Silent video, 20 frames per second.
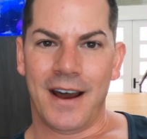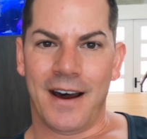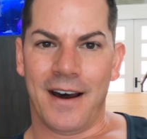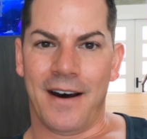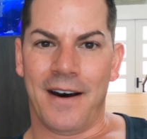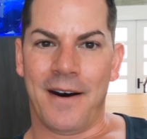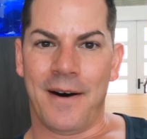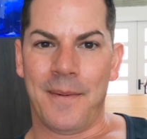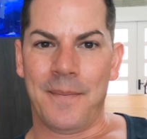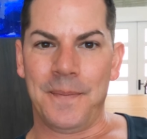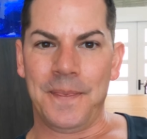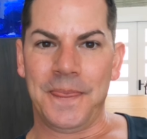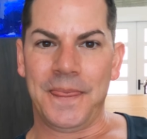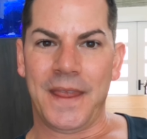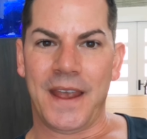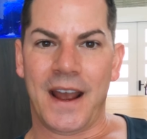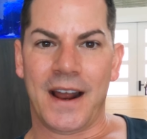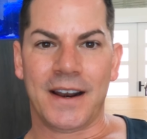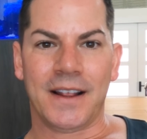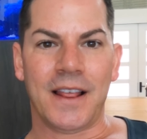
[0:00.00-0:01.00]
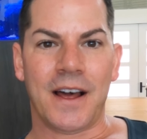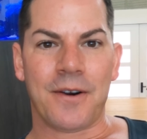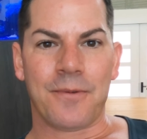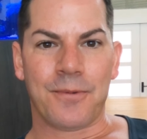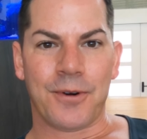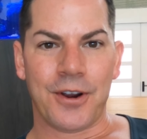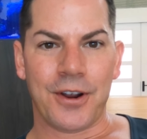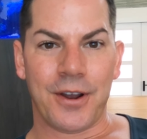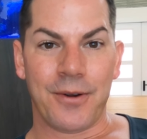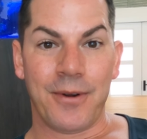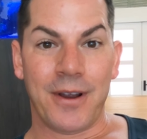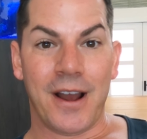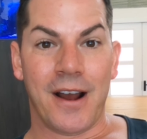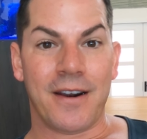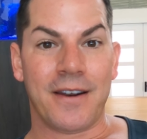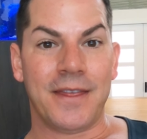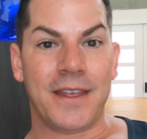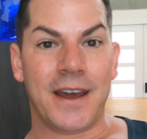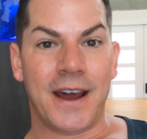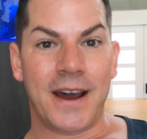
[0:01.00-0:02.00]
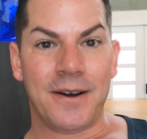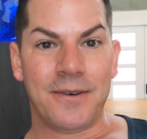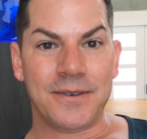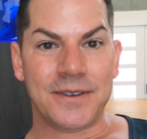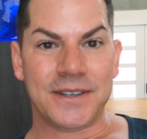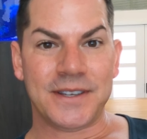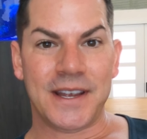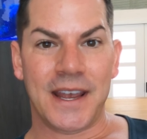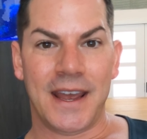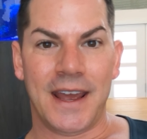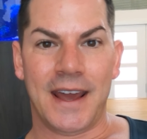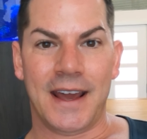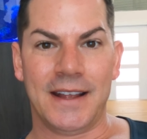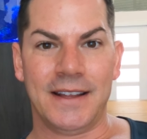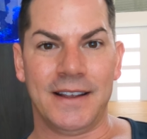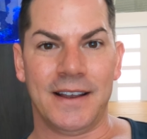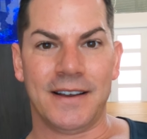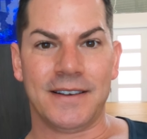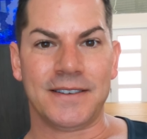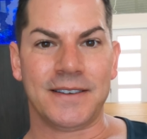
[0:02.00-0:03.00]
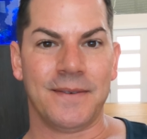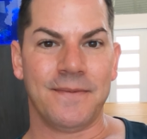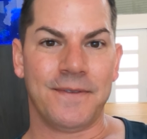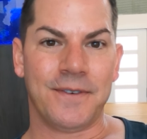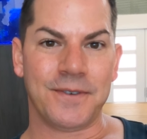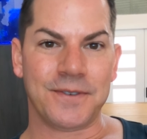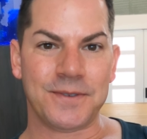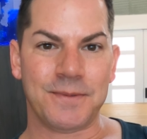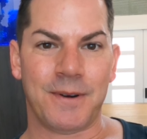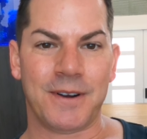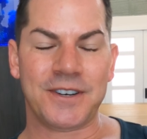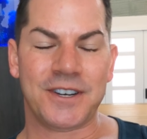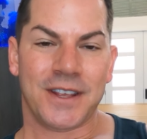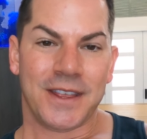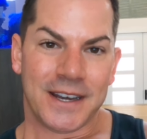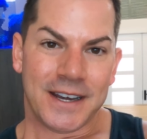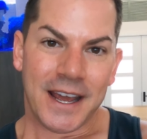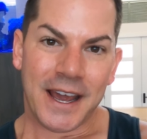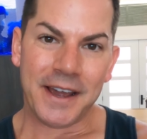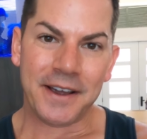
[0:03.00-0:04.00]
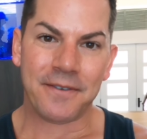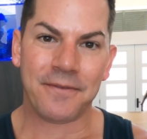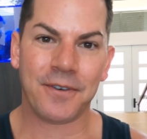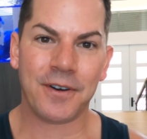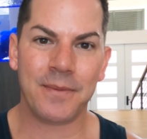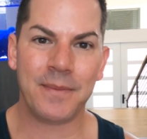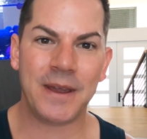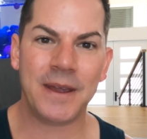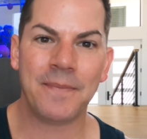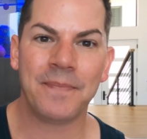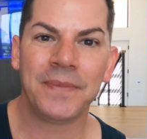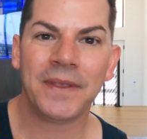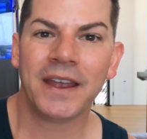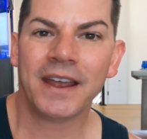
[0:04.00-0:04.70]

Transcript: had a lot of work going on in the house, and some folks watching the tank for me.